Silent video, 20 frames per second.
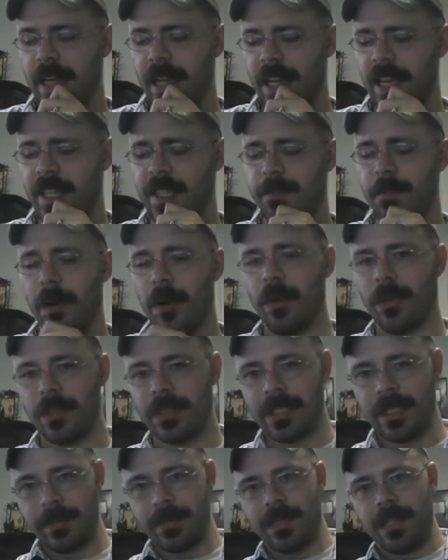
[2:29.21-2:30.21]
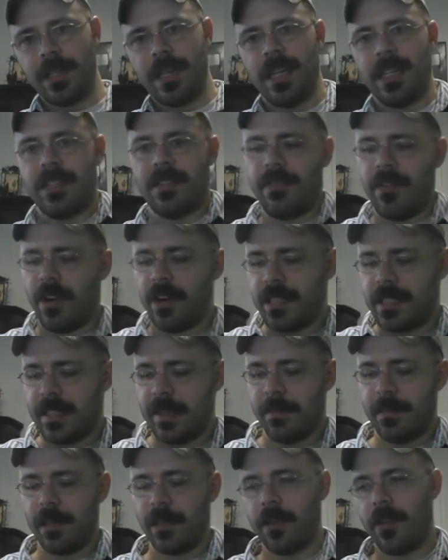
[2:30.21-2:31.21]
Each bowl seems to taste very
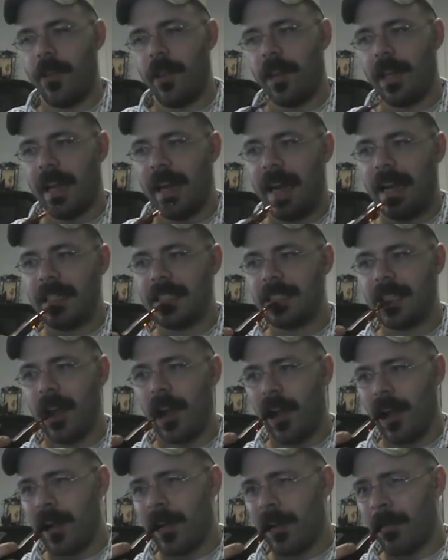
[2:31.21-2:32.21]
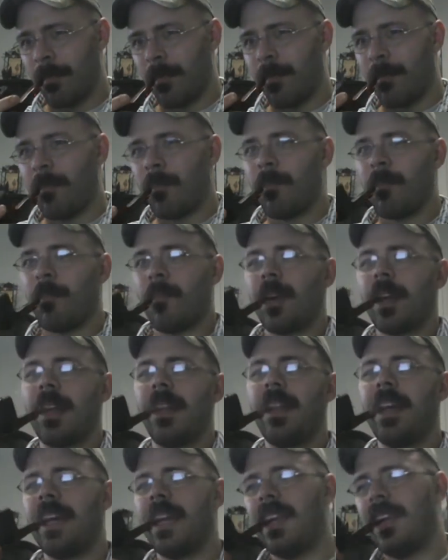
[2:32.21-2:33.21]
similar to the last,
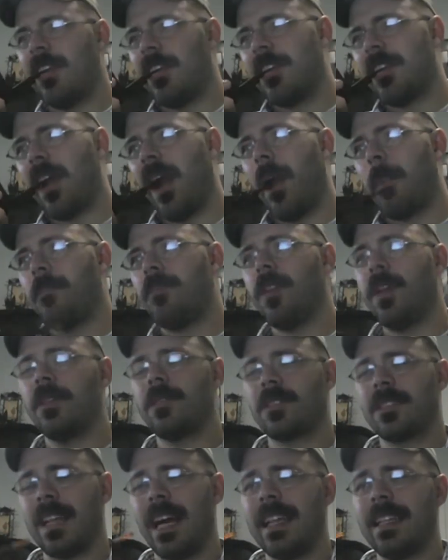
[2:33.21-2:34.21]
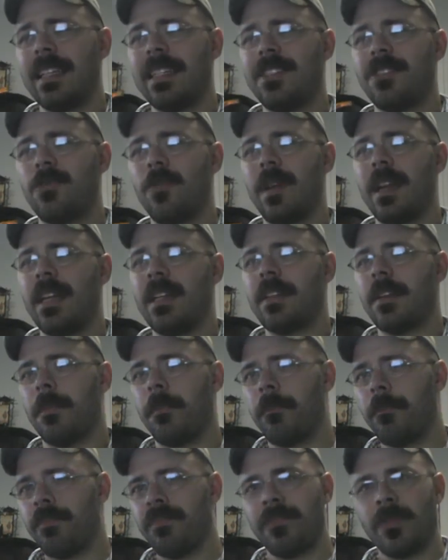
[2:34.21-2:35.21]
and that is, you know, slightly sweet,
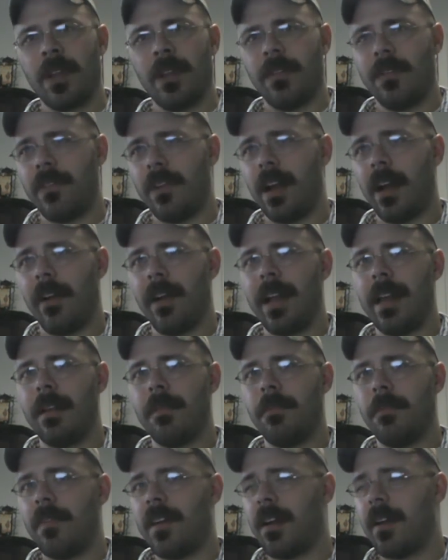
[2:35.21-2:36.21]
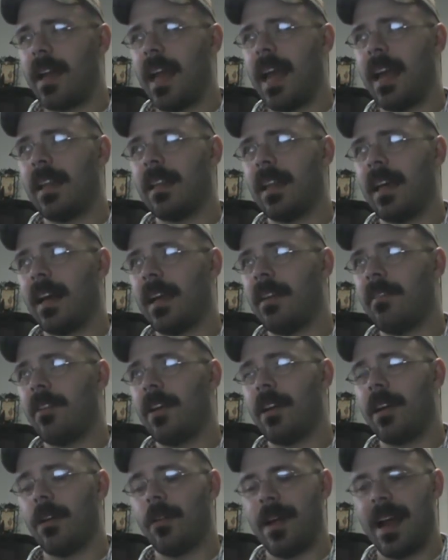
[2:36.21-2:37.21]
very hay-like,
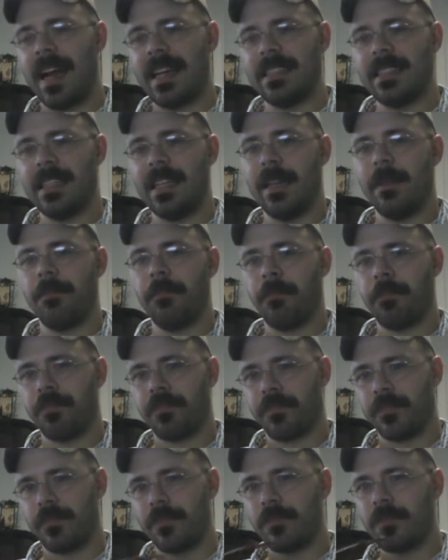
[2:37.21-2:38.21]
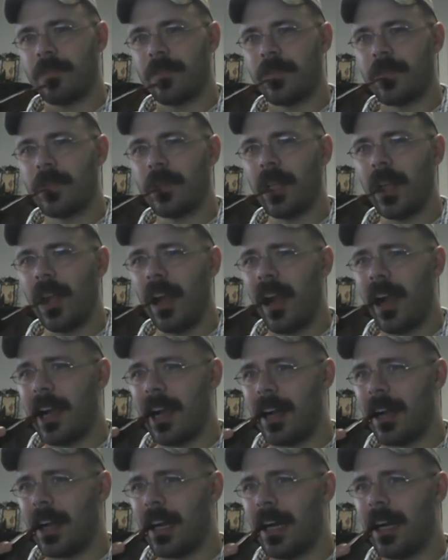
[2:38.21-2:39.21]
very grassy,
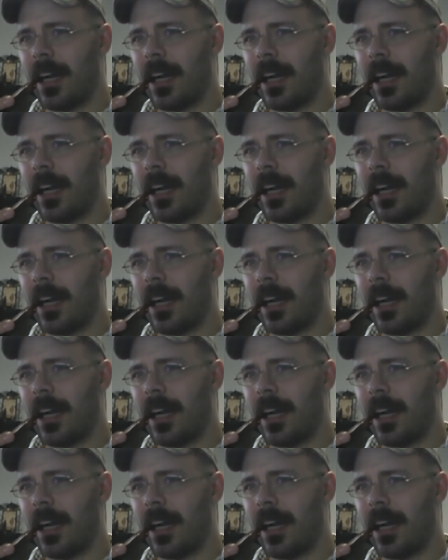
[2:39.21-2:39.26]
and